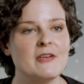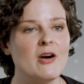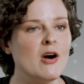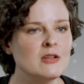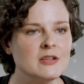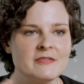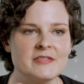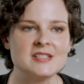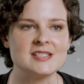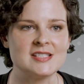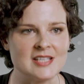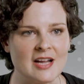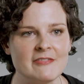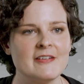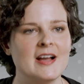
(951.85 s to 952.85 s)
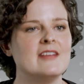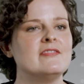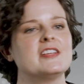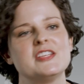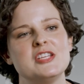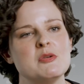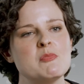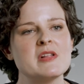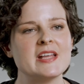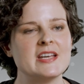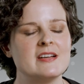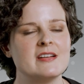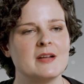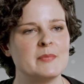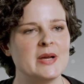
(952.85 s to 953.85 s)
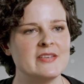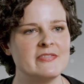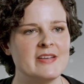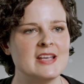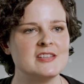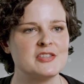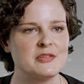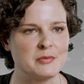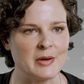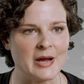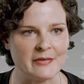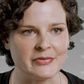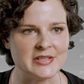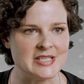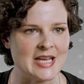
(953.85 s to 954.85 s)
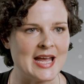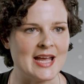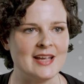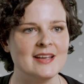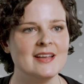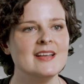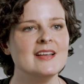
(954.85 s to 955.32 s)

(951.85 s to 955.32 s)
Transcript: all of the stuff I've accumulated on my face throughout the day.